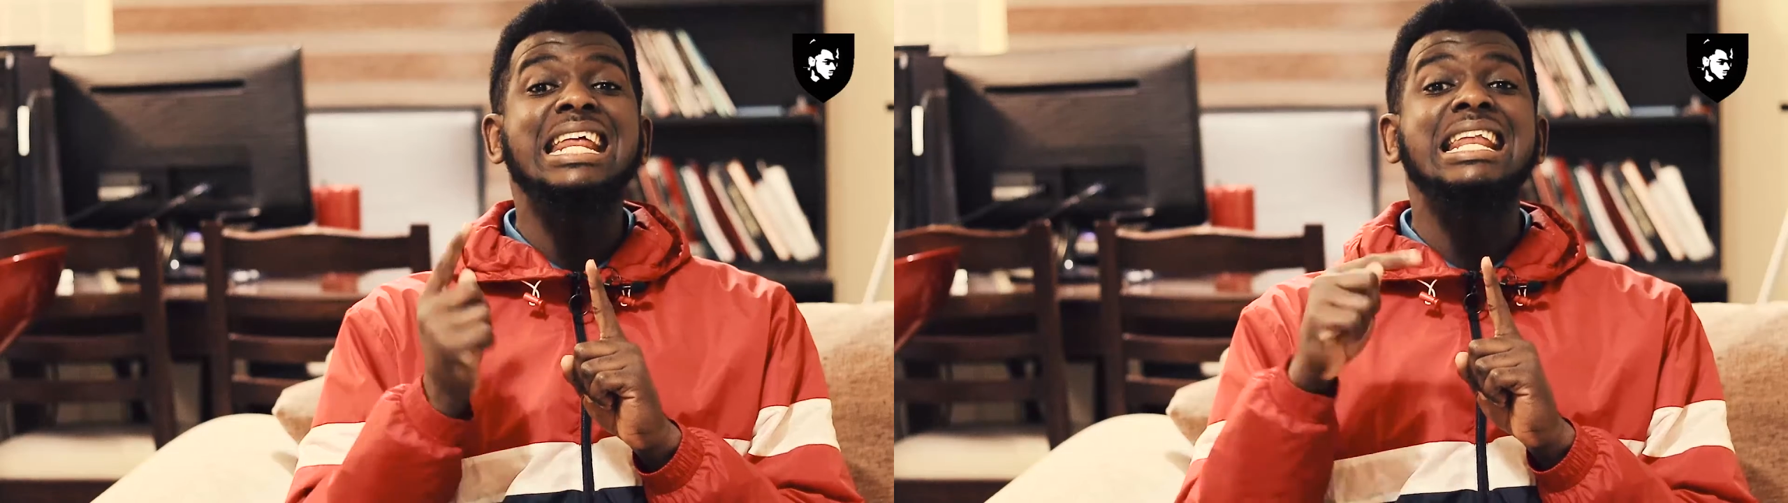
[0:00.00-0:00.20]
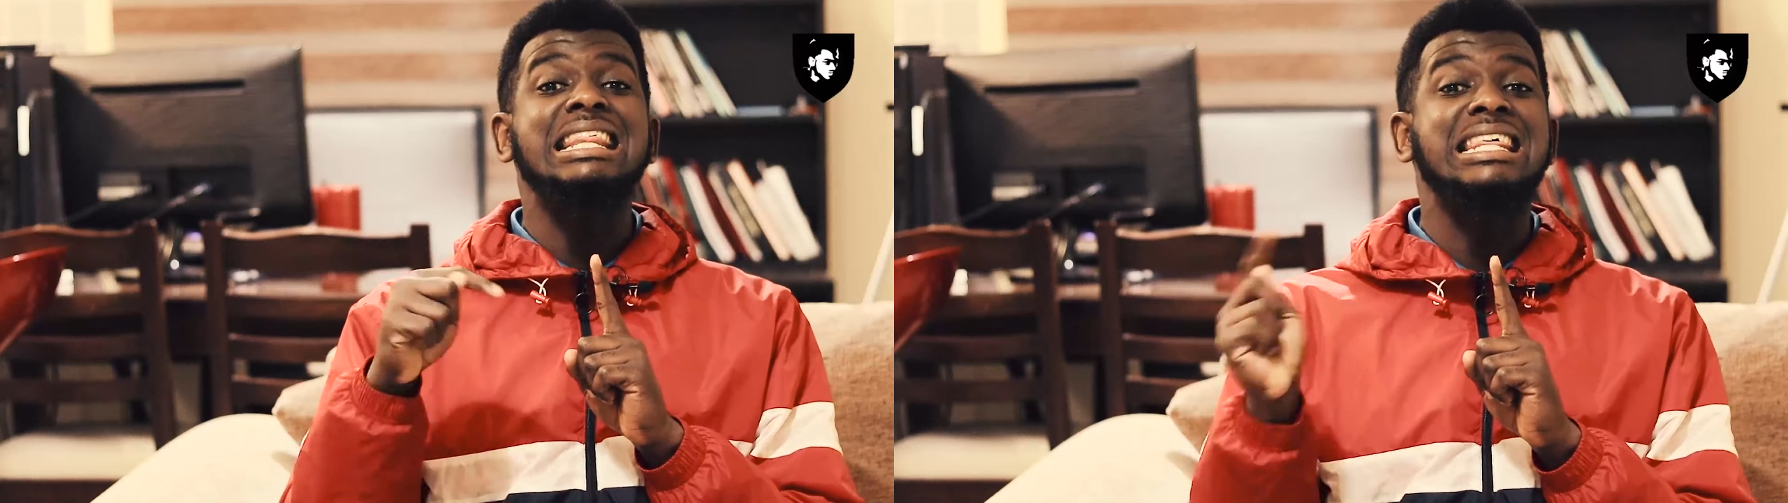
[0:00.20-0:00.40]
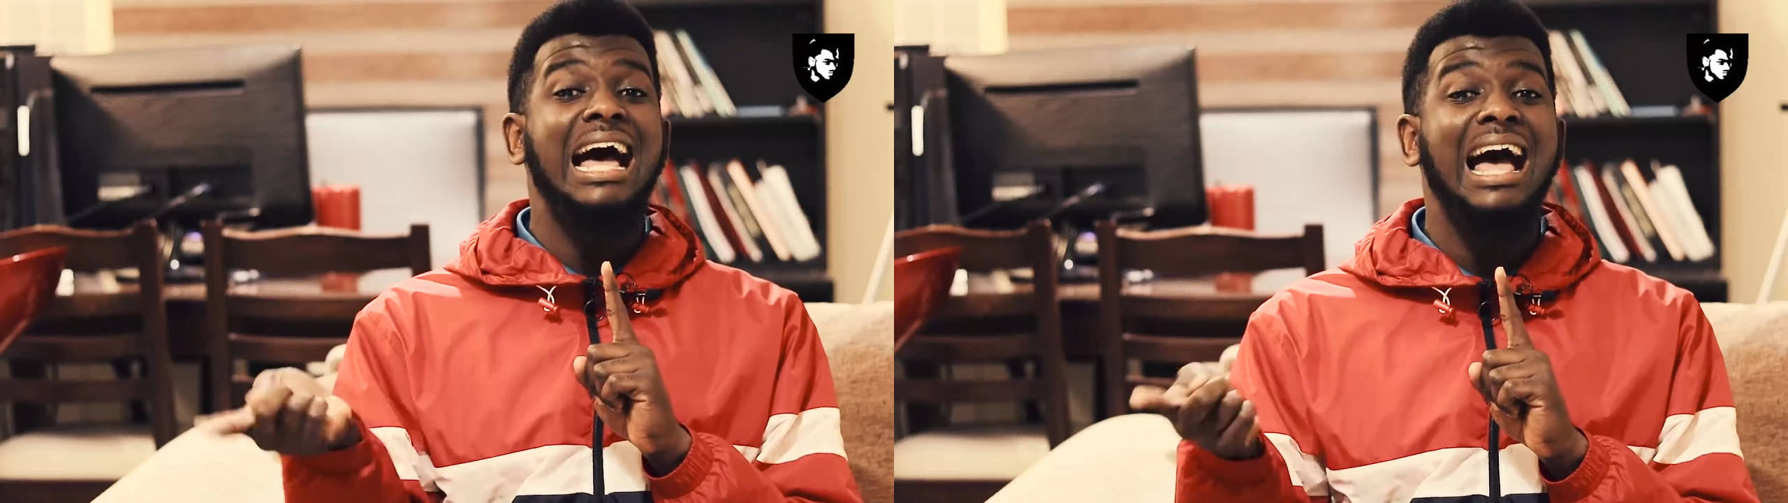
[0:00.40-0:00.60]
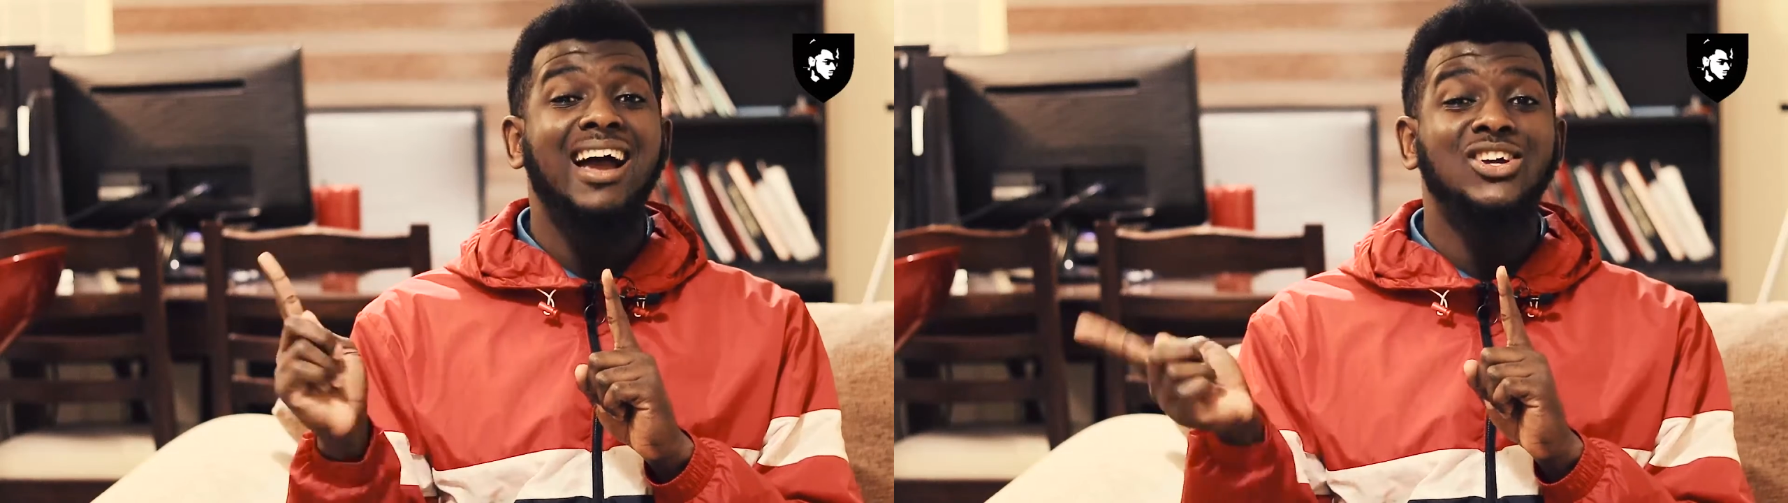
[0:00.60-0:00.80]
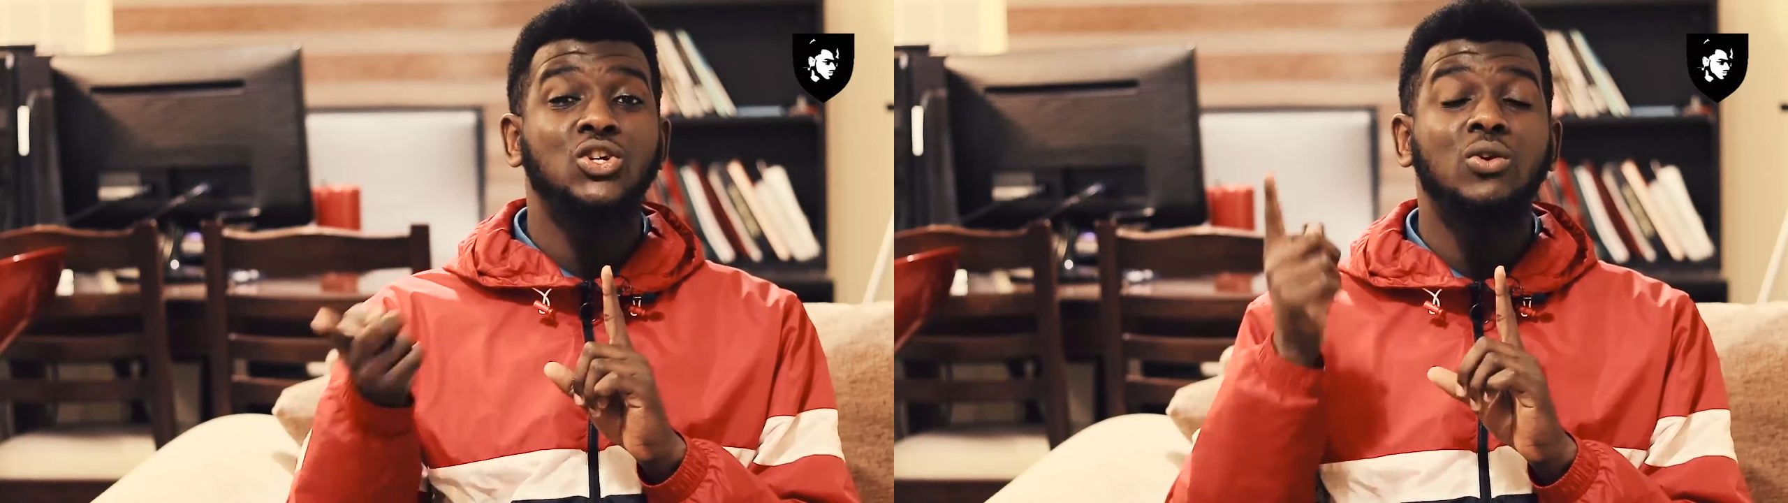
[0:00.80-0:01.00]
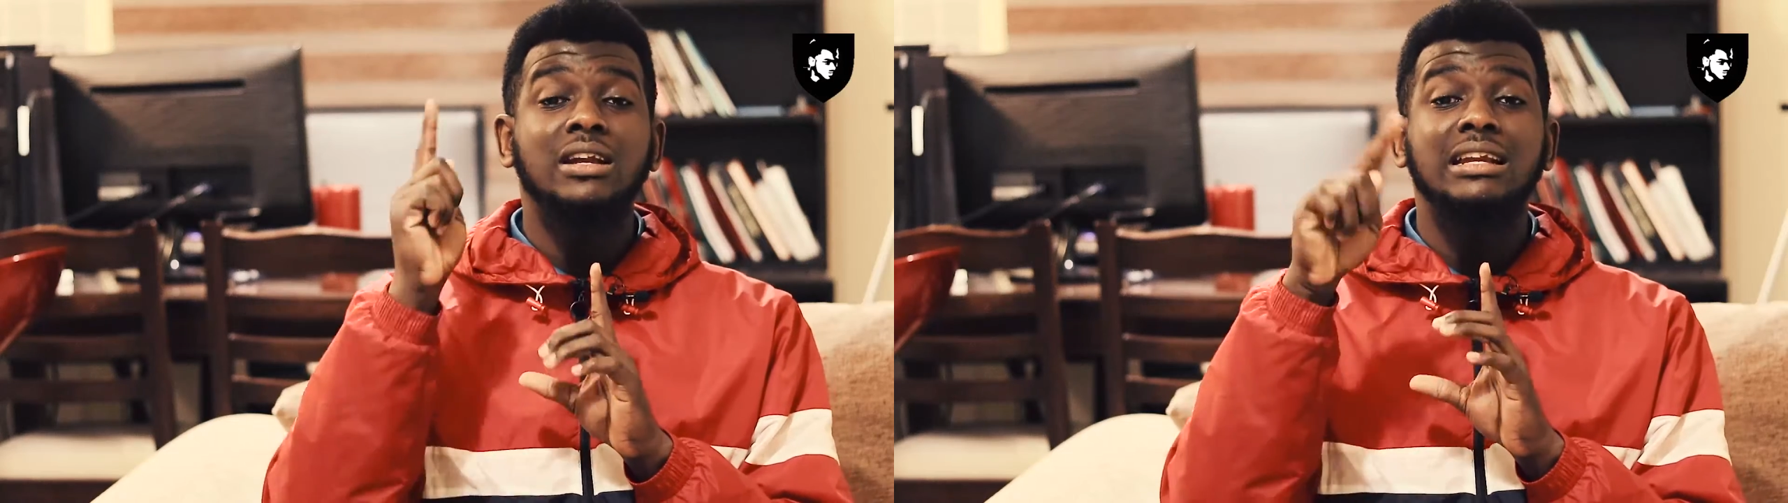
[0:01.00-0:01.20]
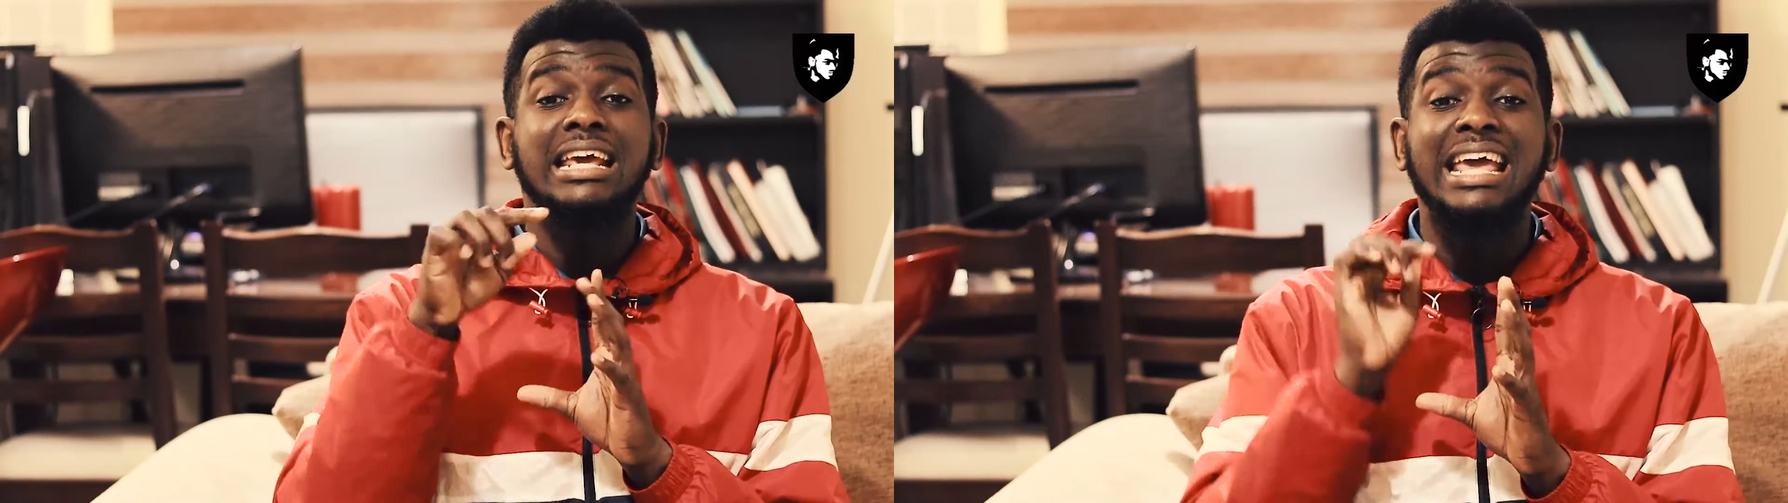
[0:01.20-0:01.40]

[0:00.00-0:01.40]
in the action they